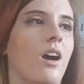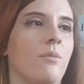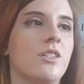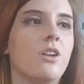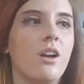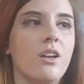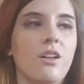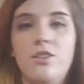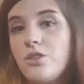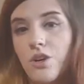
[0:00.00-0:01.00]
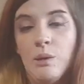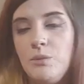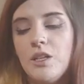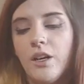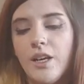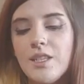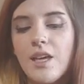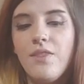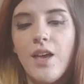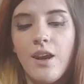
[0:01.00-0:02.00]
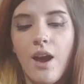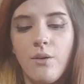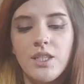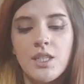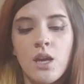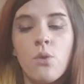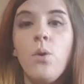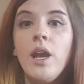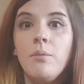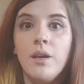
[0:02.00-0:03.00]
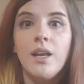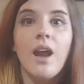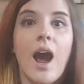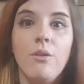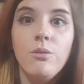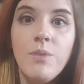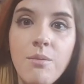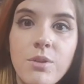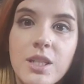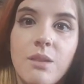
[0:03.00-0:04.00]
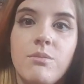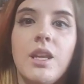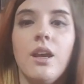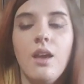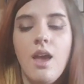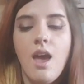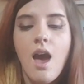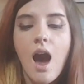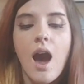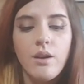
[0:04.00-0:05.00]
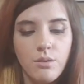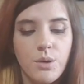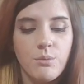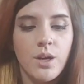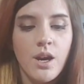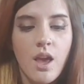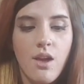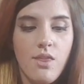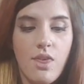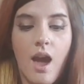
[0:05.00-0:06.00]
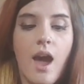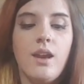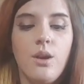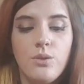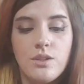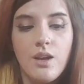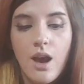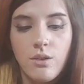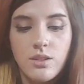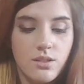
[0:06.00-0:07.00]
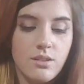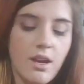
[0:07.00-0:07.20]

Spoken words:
Started on the Scream series, and then I was like, wait a minute, I remember something. I remembered that it was announced